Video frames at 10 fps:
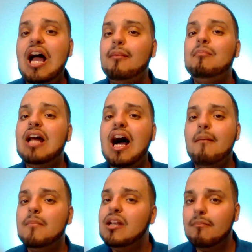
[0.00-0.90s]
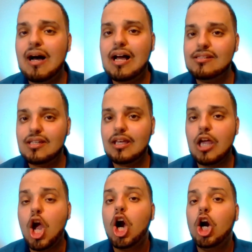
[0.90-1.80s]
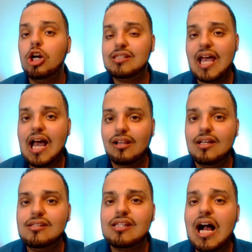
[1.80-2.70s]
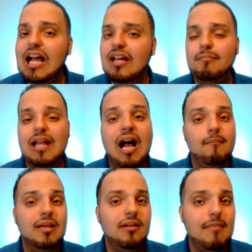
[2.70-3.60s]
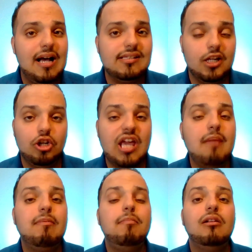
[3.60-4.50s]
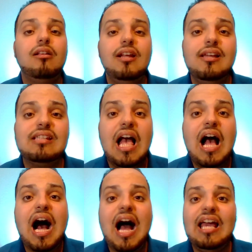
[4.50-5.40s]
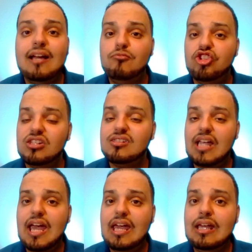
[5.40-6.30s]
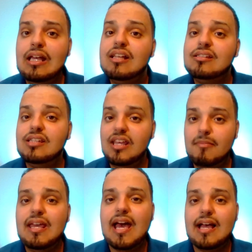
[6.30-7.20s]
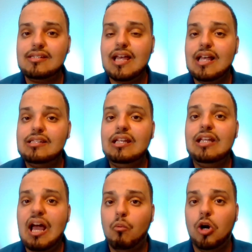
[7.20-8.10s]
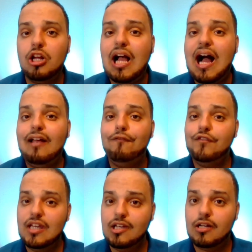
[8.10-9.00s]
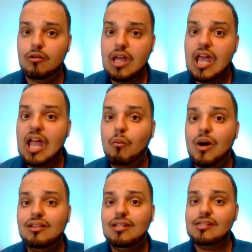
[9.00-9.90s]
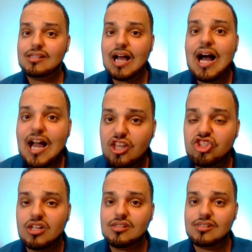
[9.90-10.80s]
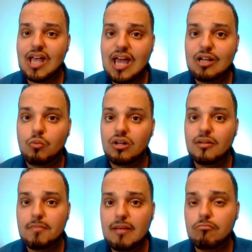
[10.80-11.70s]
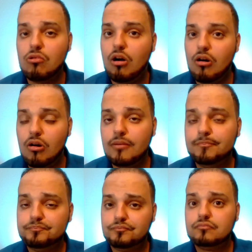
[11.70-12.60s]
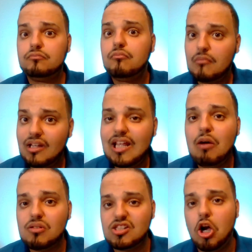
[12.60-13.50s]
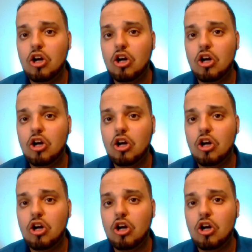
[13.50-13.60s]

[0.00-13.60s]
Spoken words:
I am not minimizing her talent. I am not minimizing her capabilities. I am just saying CBS as a network, I feel, and what this guy just said, one of the people on that was